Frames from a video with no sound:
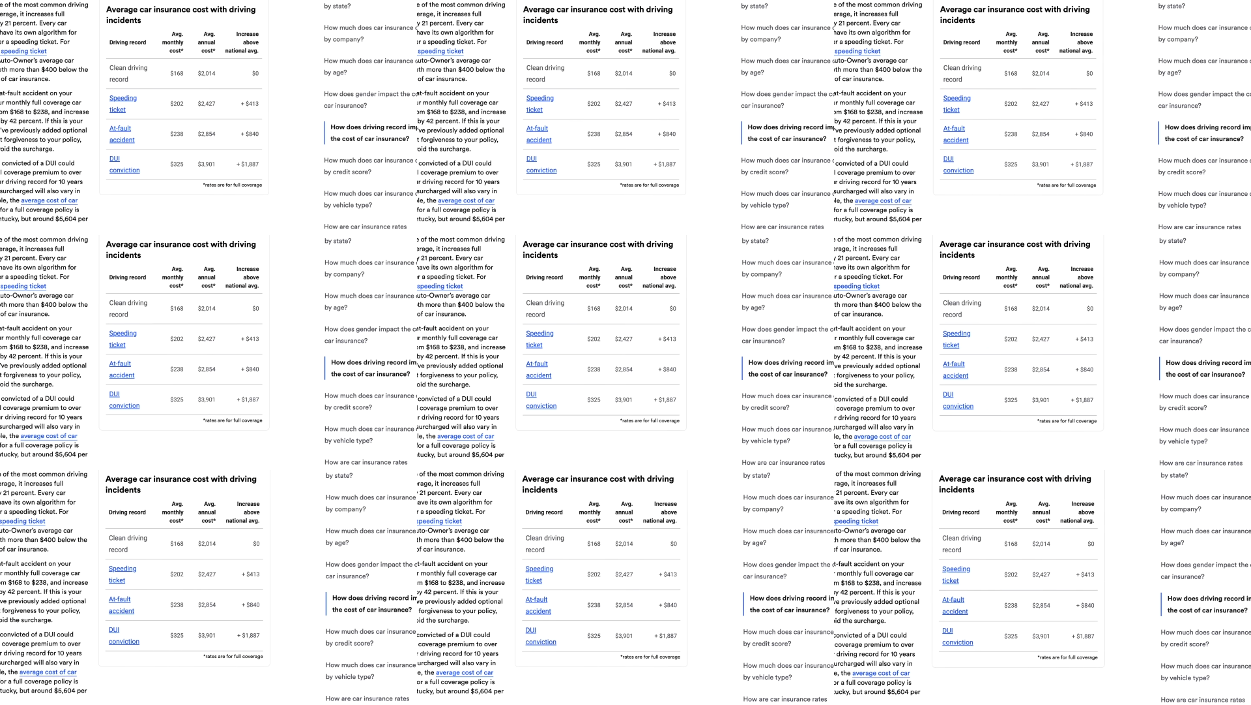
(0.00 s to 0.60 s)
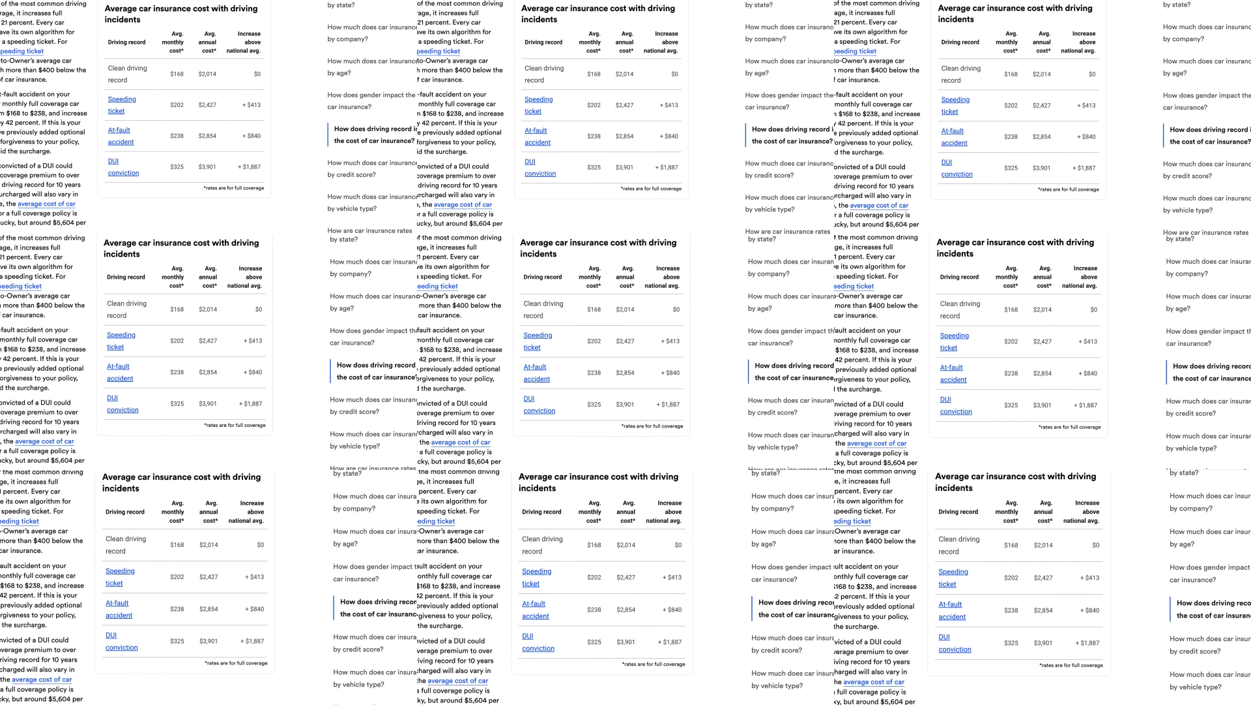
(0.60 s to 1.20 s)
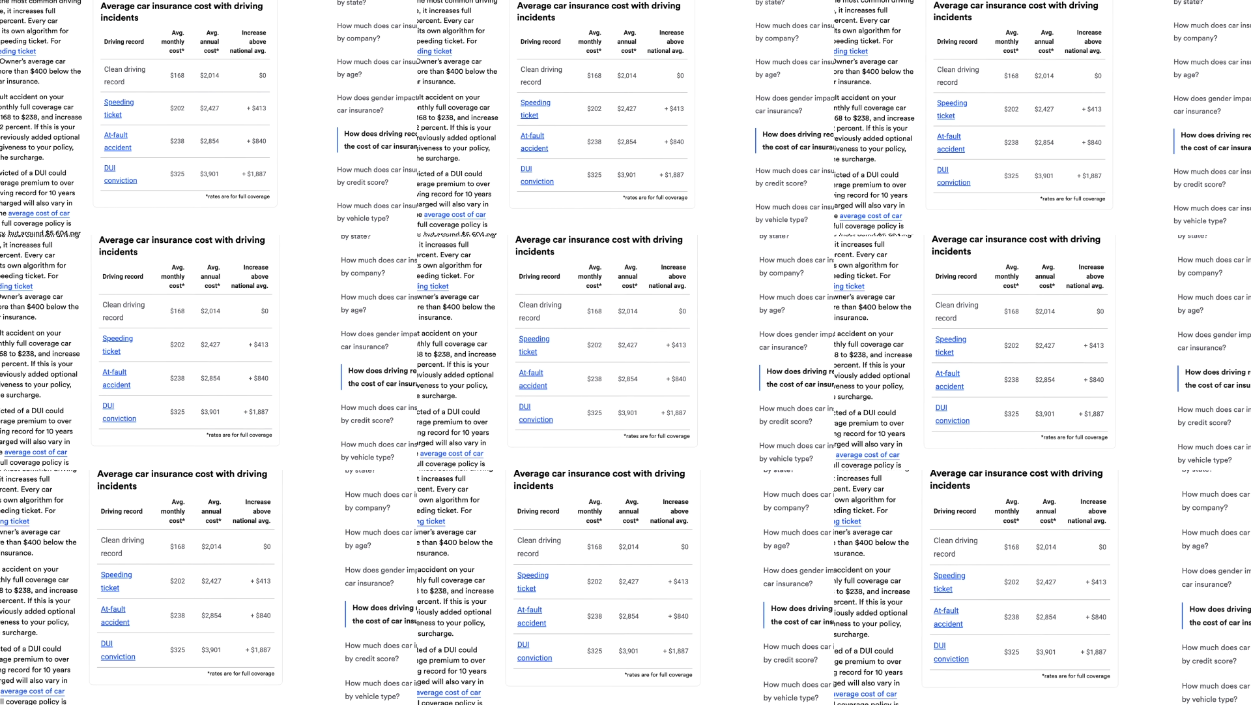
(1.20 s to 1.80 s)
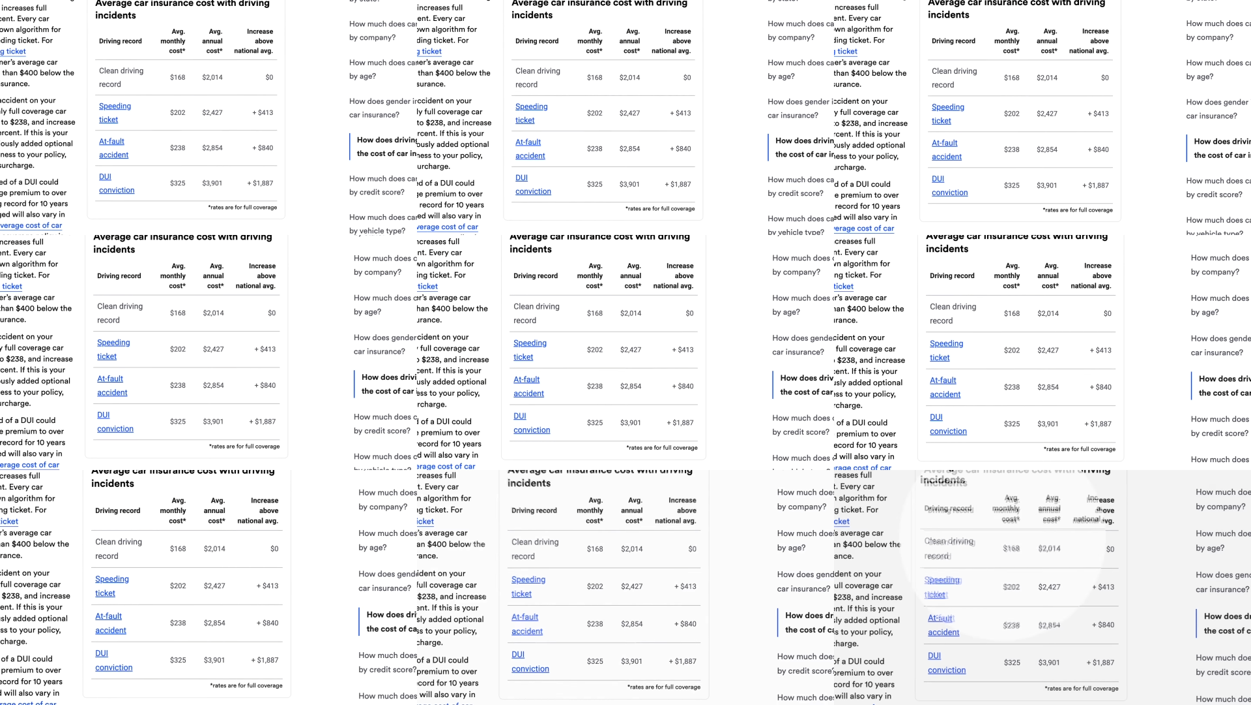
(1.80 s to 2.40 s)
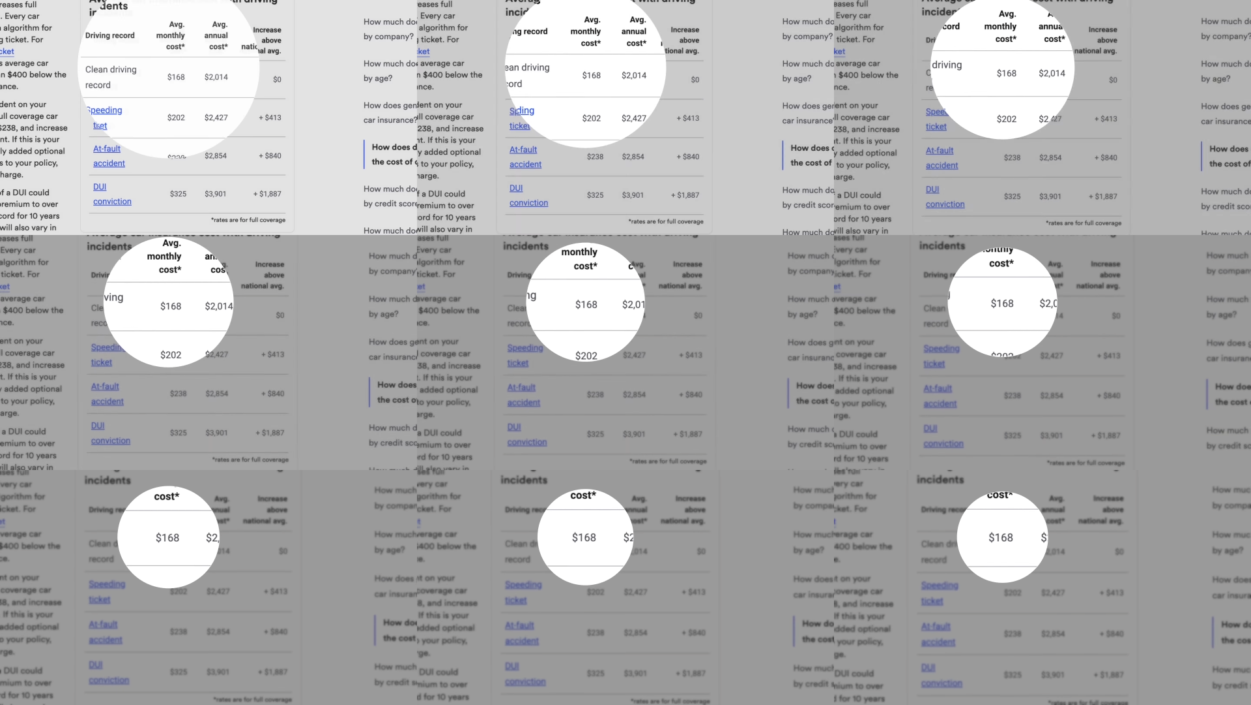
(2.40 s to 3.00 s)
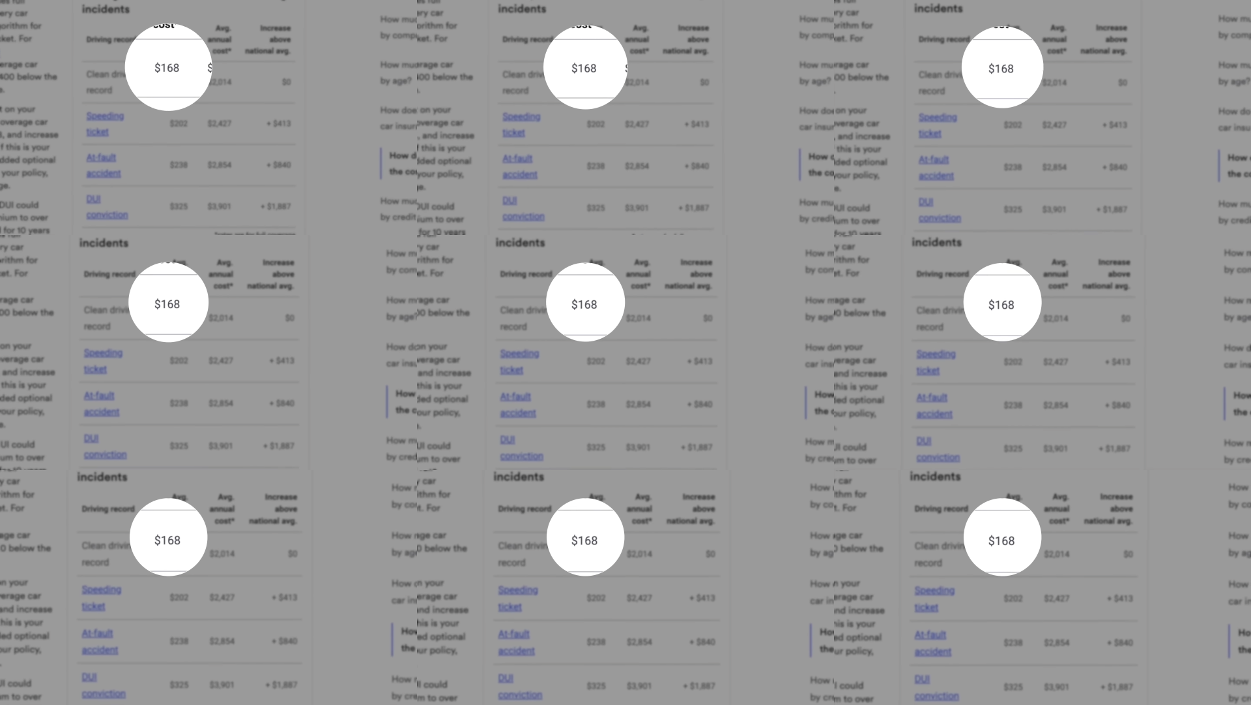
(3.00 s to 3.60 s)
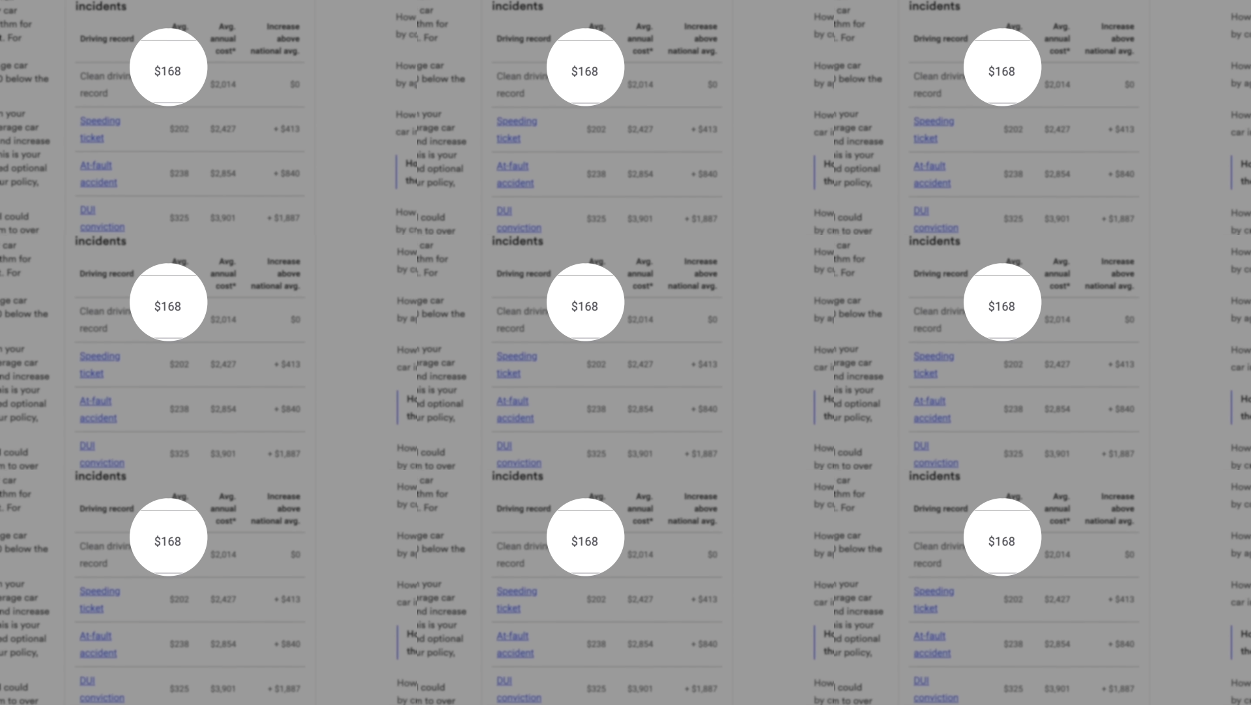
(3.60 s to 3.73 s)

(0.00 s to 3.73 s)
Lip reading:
(no speaker visible)